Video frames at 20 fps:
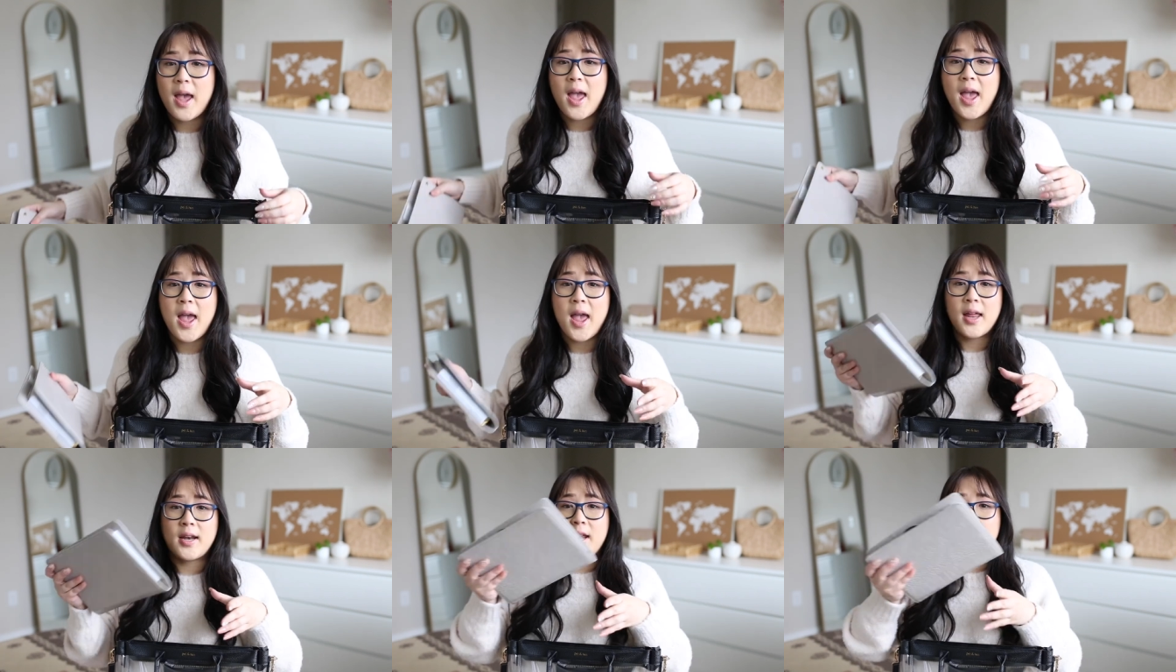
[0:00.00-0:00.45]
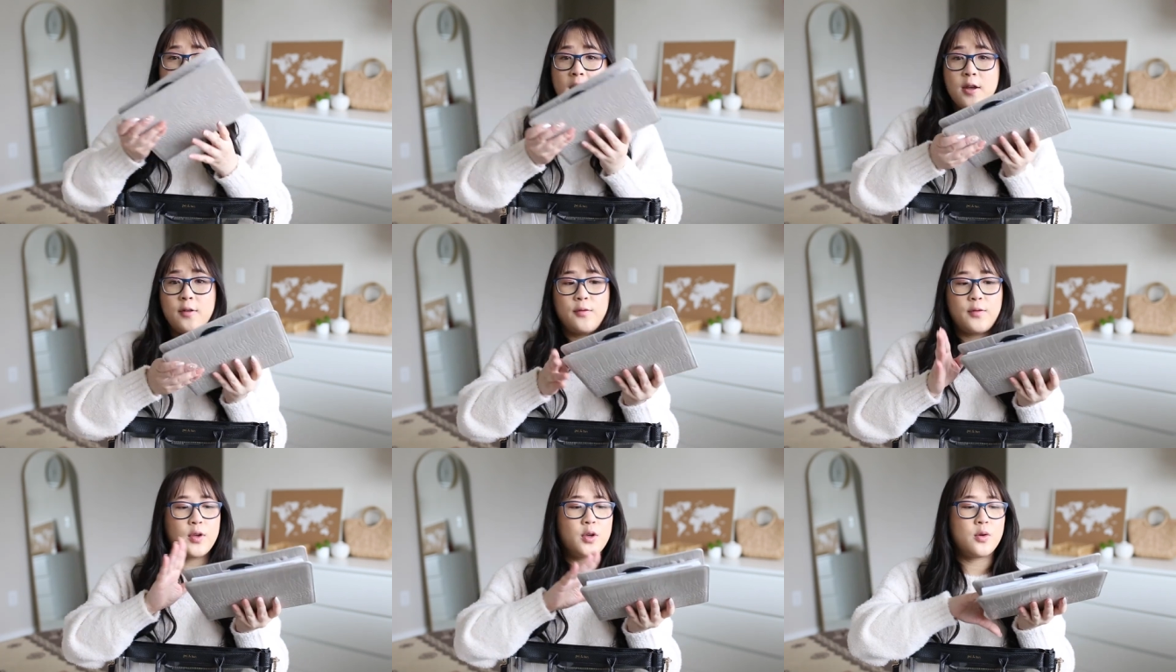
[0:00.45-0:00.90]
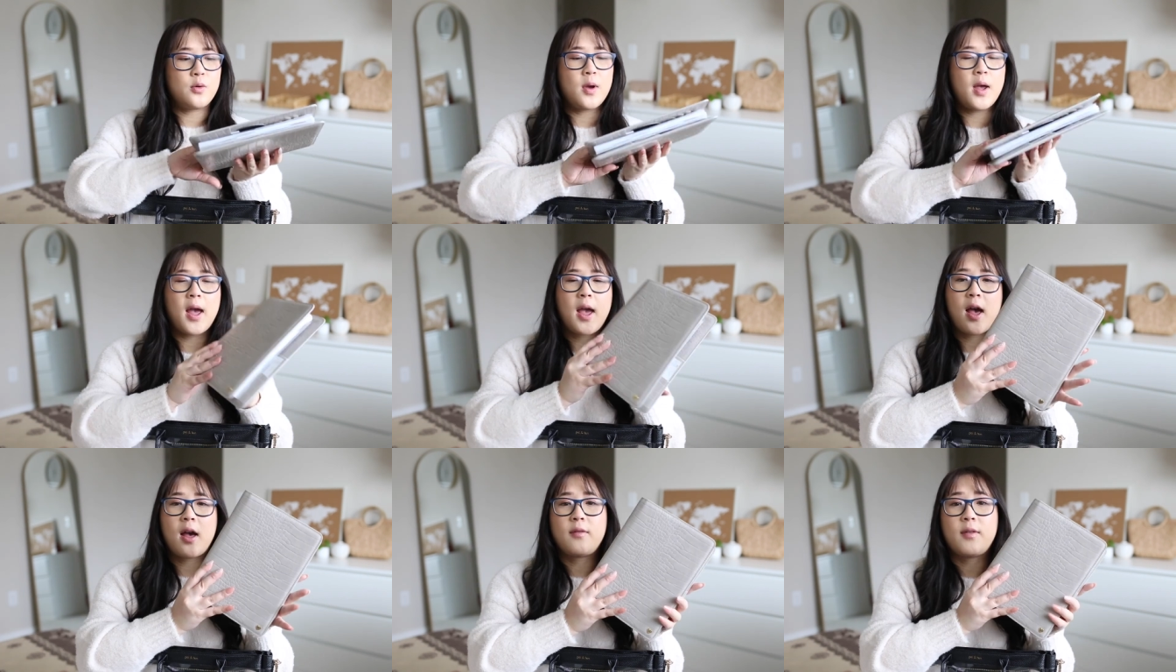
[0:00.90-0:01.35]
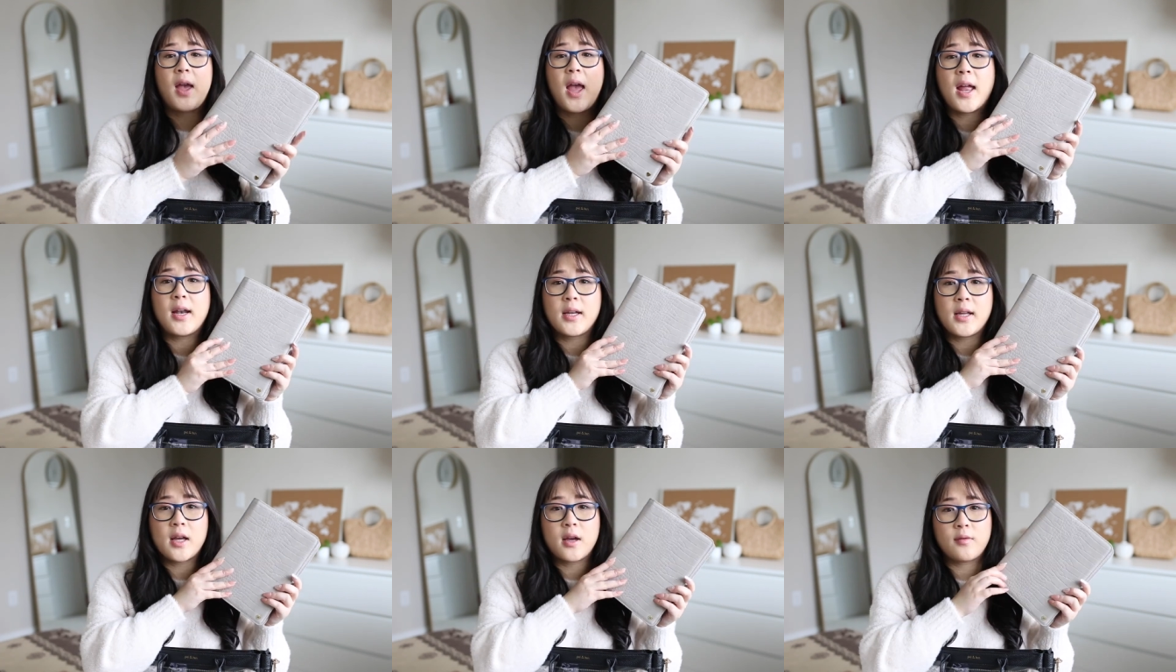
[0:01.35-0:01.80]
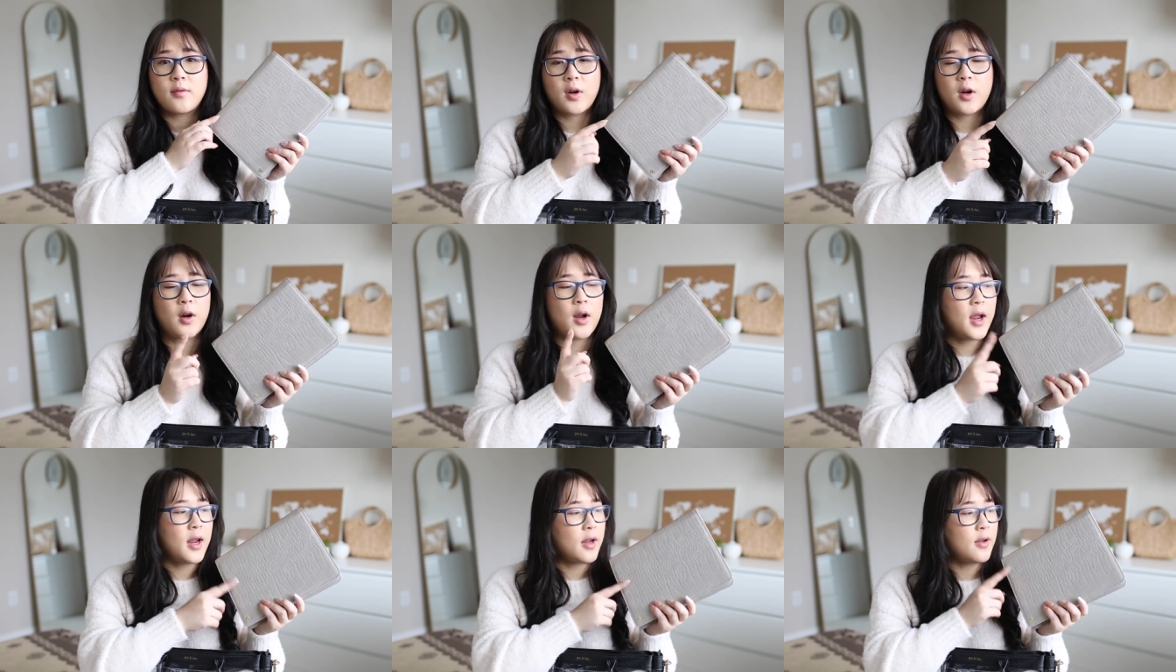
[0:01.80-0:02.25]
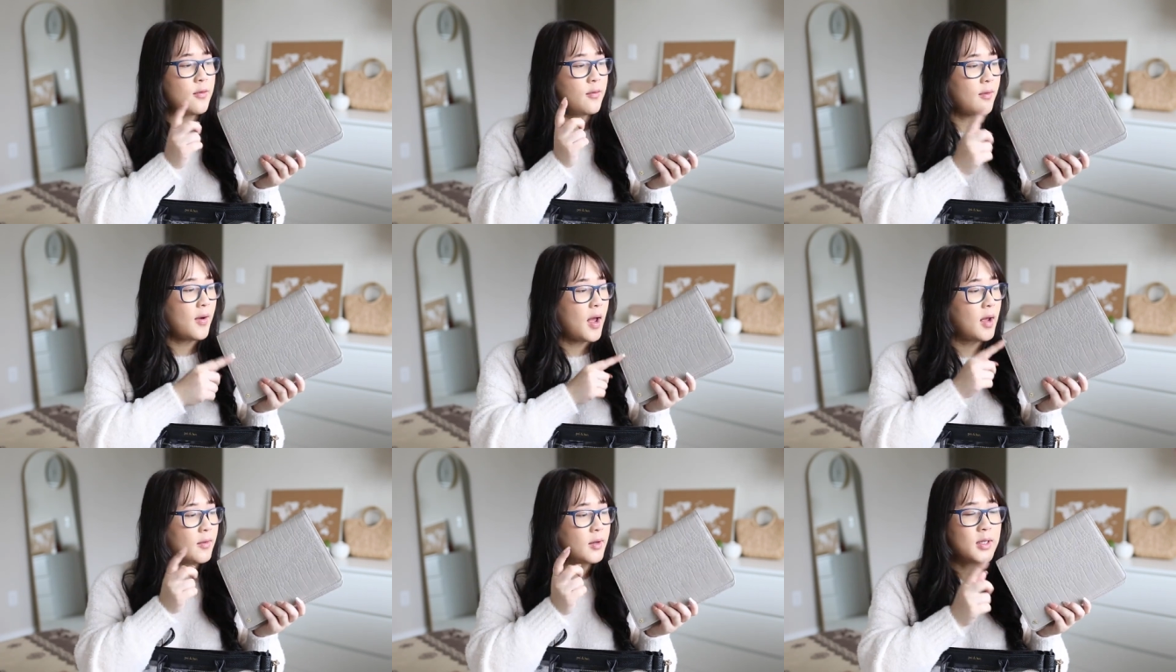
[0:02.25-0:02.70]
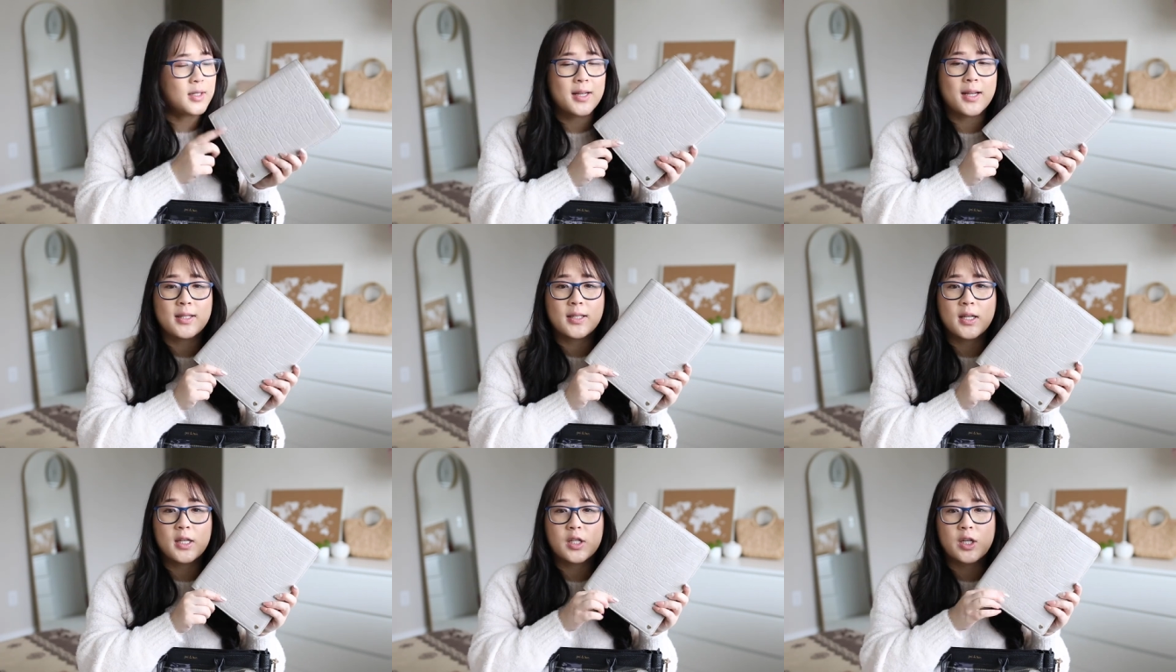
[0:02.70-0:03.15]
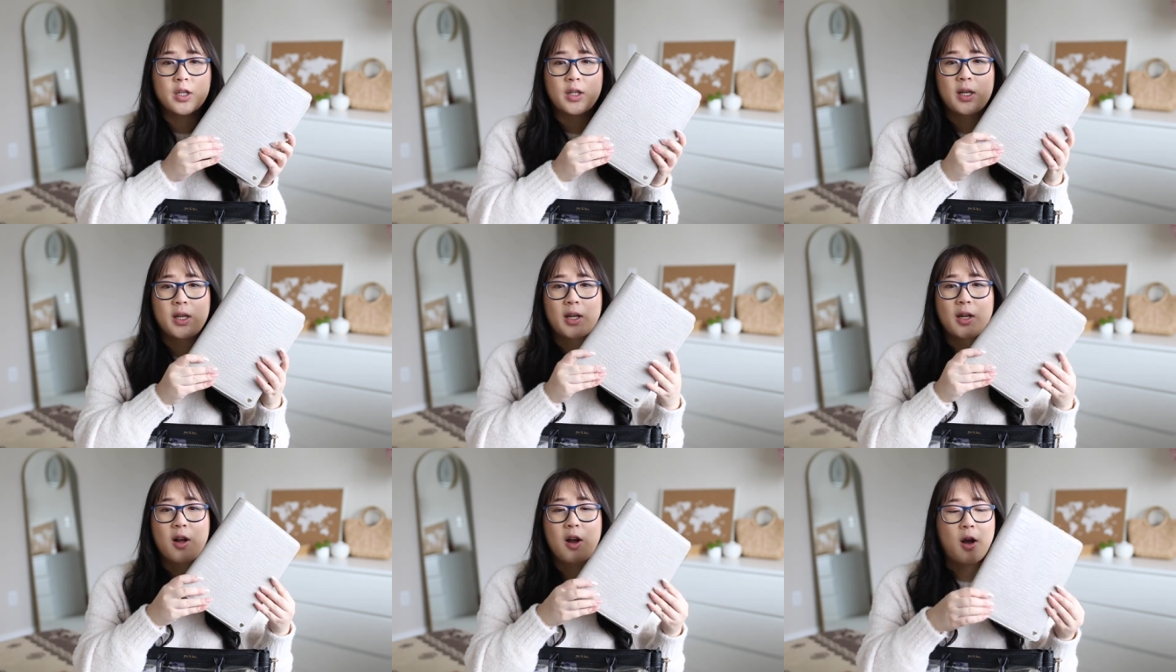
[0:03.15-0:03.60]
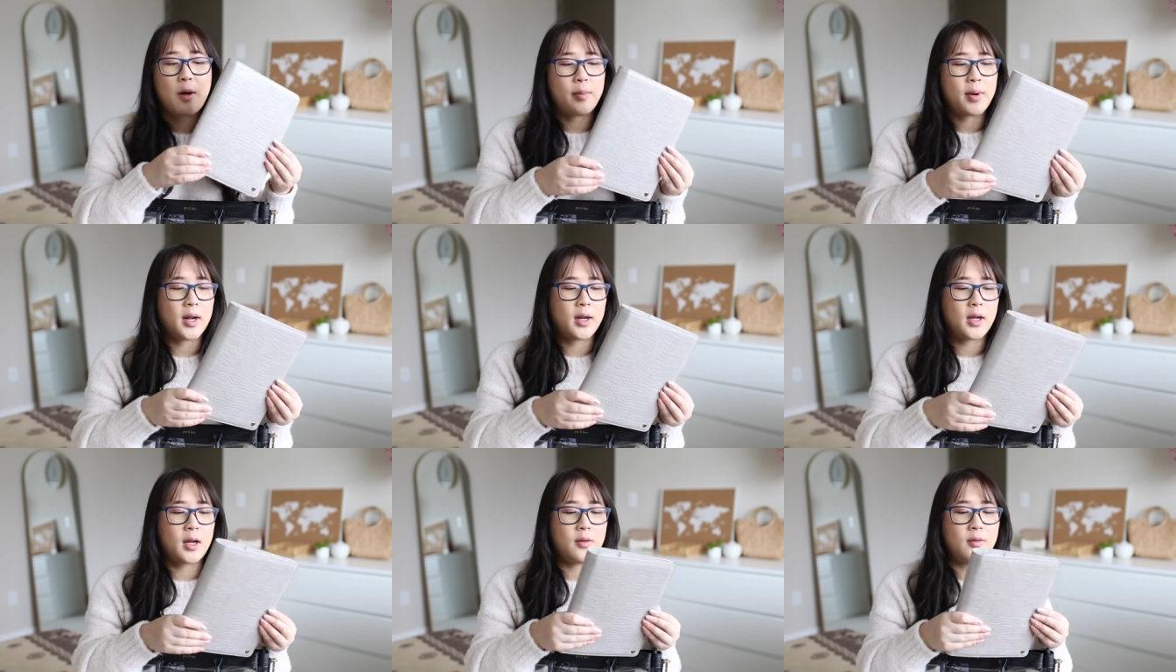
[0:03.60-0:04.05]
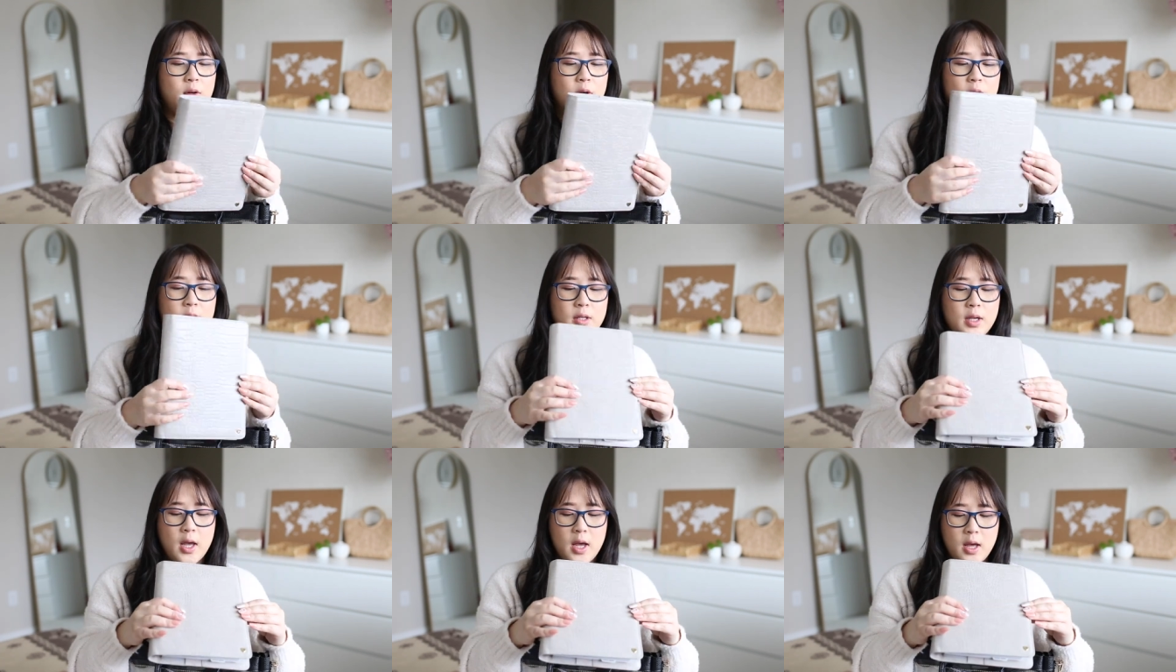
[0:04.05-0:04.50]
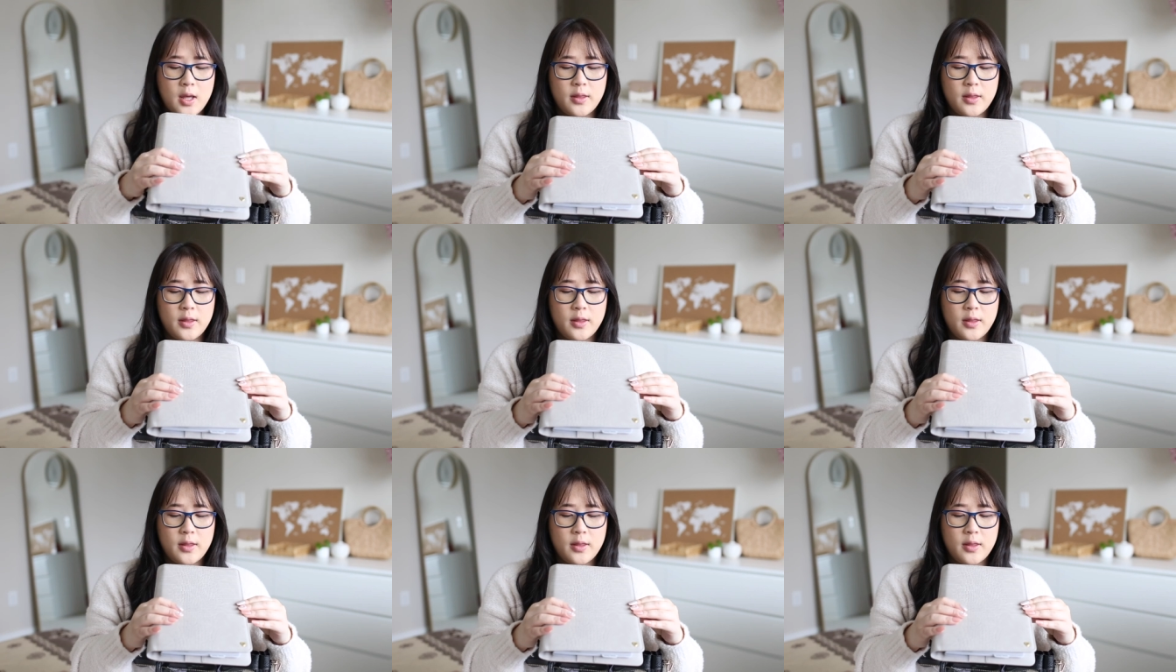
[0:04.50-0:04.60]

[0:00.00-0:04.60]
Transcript: And if you have any of our A5 Desk Agenda compact covers,